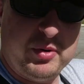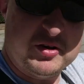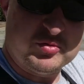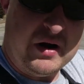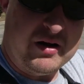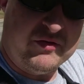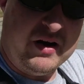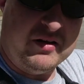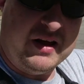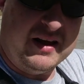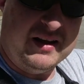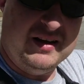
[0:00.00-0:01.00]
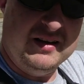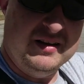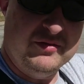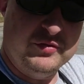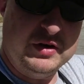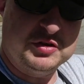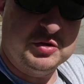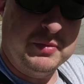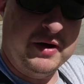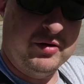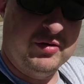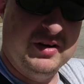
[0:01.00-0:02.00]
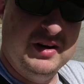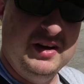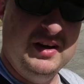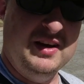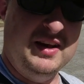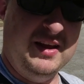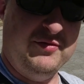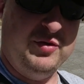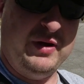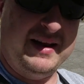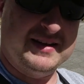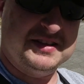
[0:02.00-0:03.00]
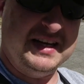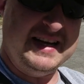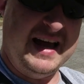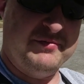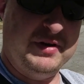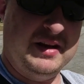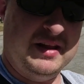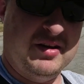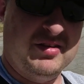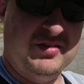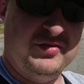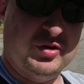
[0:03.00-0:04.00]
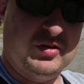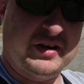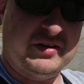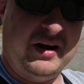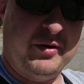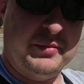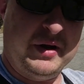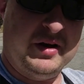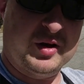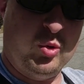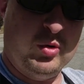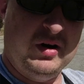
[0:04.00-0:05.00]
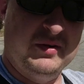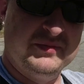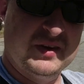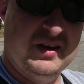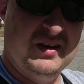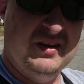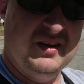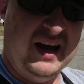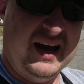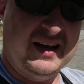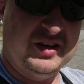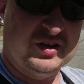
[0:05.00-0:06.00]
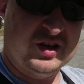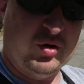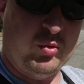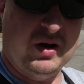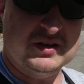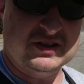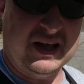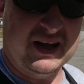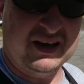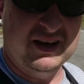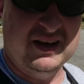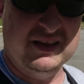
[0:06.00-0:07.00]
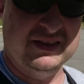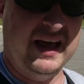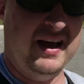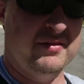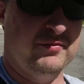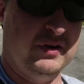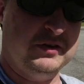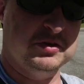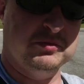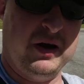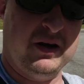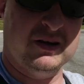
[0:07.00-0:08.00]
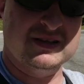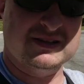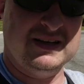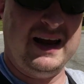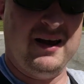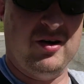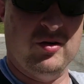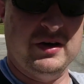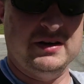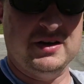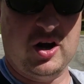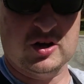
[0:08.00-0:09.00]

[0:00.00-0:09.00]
up there's where I found that Victor medal. If you hadn't seen that video, if you'll click right up there in the corner and go watch that. That Victor medal is now in